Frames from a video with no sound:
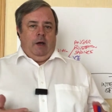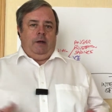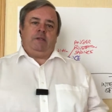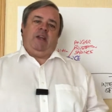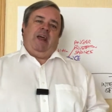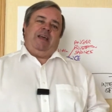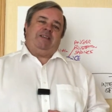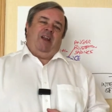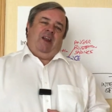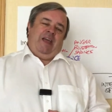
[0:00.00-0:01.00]
and it's
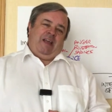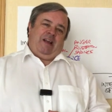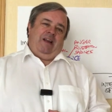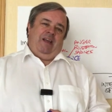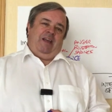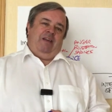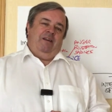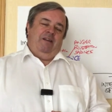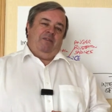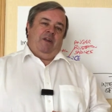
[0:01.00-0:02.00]
less likely
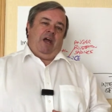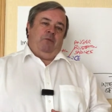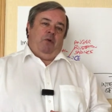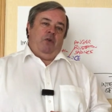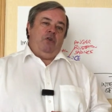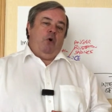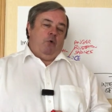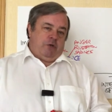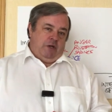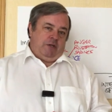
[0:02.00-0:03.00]
that I will
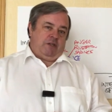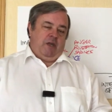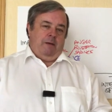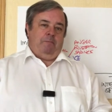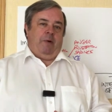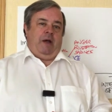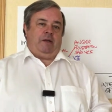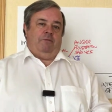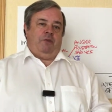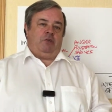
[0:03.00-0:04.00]
notice the
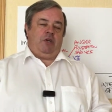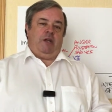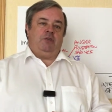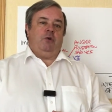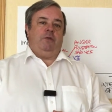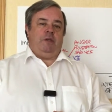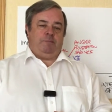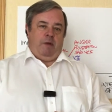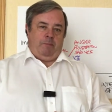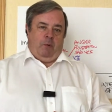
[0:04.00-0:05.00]
impact of the change on these
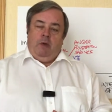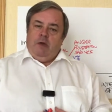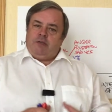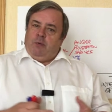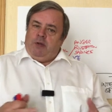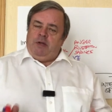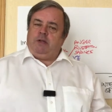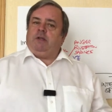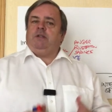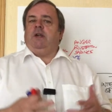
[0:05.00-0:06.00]
people. So we
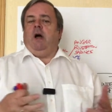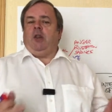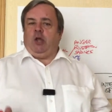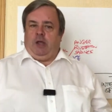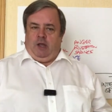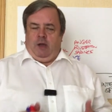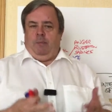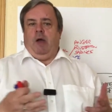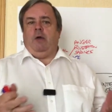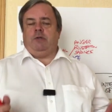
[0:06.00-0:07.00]
need to start thinking
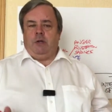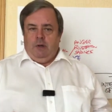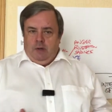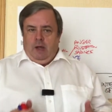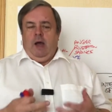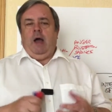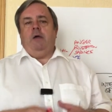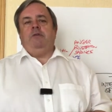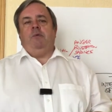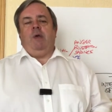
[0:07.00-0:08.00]
about
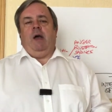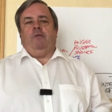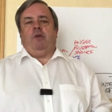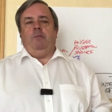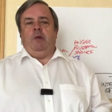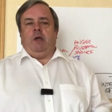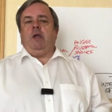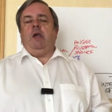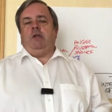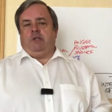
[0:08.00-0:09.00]
how do we have
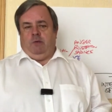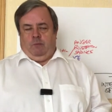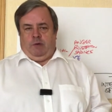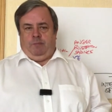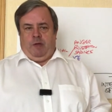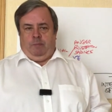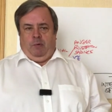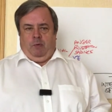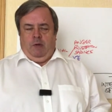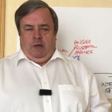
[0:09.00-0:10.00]
communication with
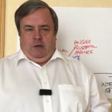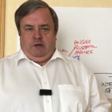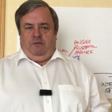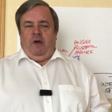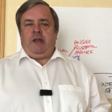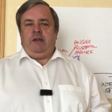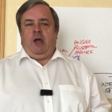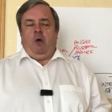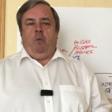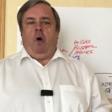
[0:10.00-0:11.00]
people to find
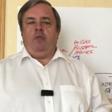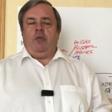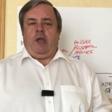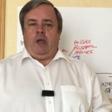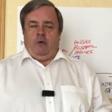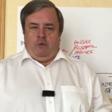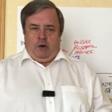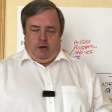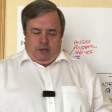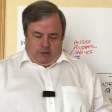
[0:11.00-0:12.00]
out what they
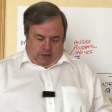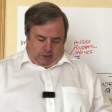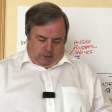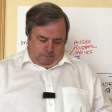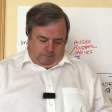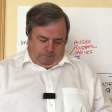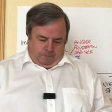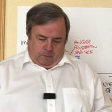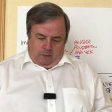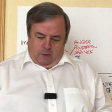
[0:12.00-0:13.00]
really think.
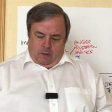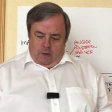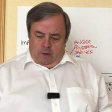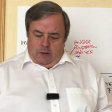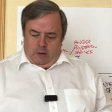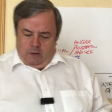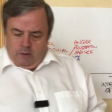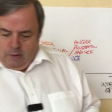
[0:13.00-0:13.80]
Now,